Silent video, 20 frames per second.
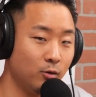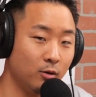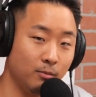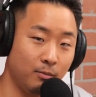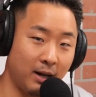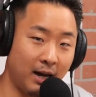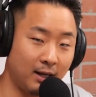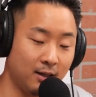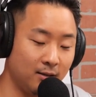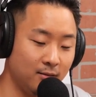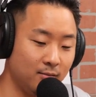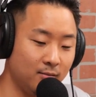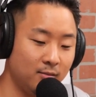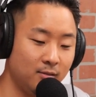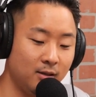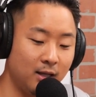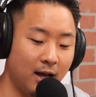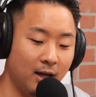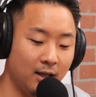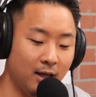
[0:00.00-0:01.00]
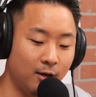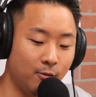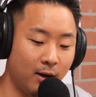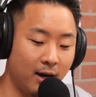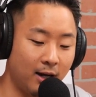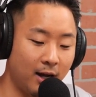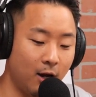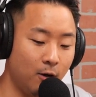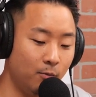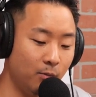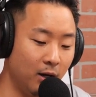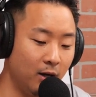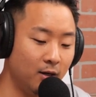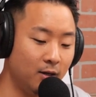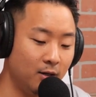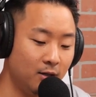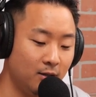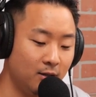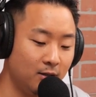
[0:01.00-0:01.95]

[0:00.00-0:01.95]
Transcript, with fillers: We're back in LA right now, but